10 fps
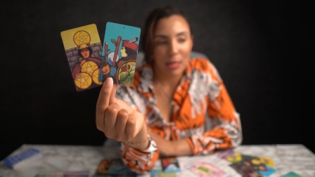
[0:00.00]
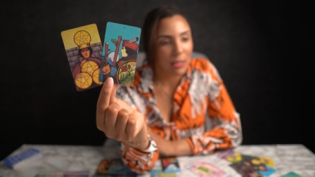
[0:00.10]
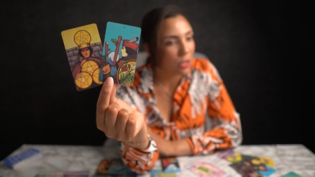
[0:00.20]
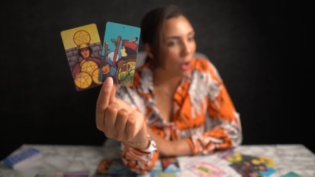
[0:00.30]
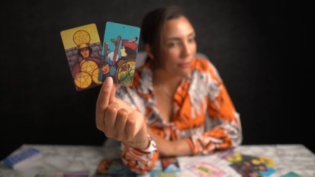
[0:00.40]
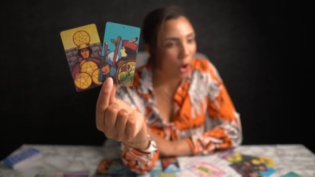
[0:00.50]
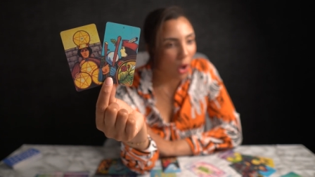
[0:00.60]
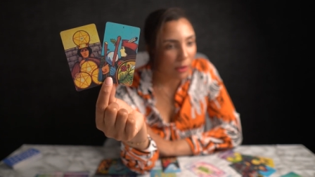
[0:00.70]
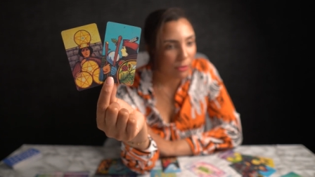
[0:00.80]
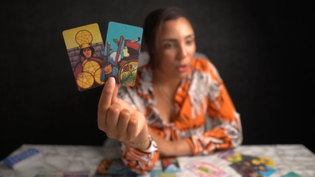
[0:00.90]
This is not for
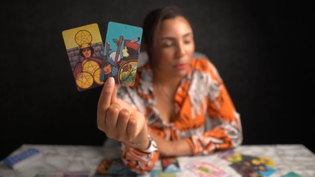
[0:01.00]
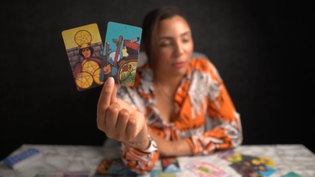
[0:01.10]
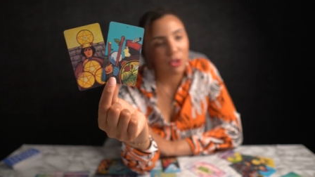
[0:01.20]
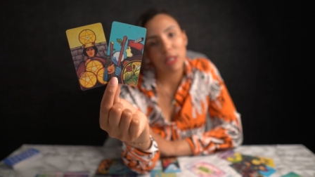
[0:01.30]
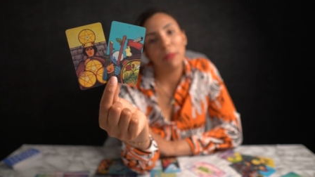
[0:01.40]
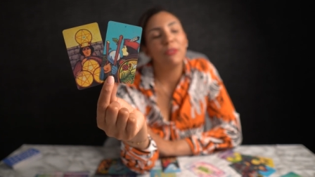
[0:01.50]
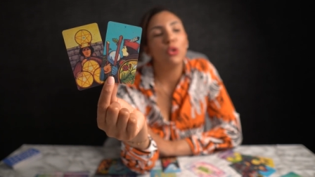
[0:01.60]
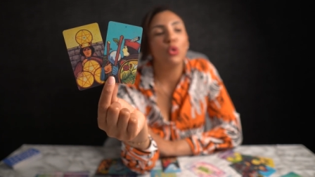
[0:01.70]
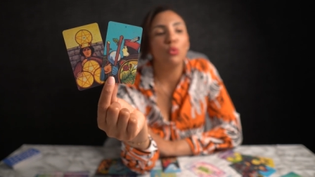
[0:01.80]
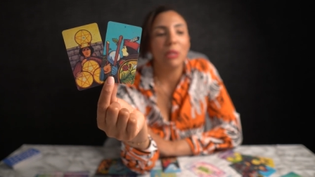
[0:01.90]
all of you, but for some of
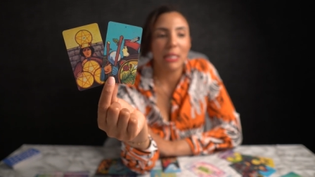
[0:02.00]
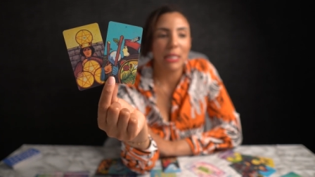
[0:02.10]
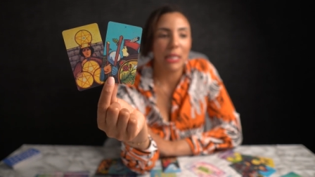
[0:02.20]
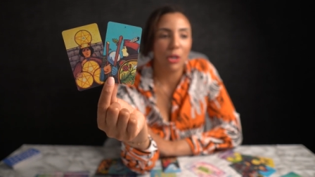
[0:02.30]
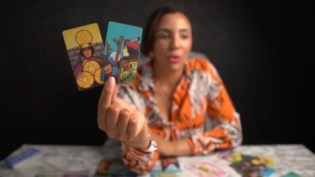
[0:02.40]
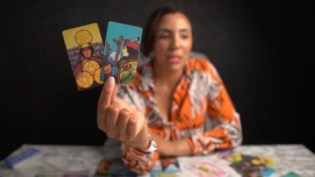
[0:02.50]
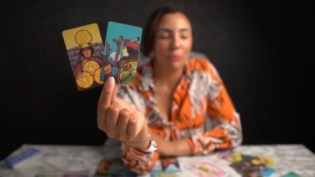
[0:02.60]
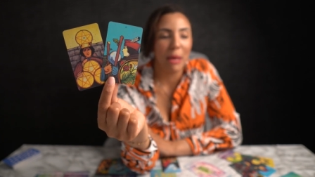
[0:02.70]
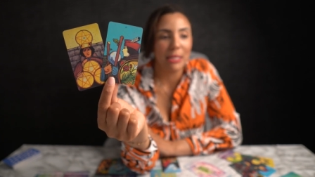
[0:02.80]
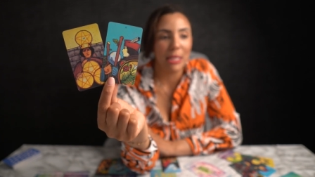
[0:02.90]
you, you need to hear
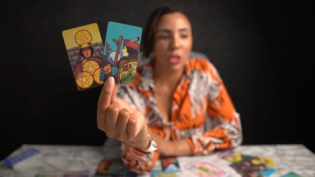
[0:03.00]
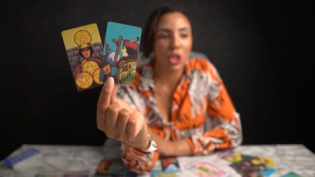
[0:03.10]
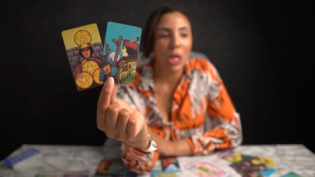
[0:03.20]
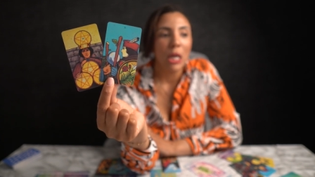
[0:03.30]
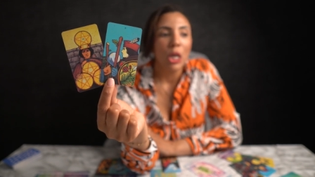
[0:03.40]
this message.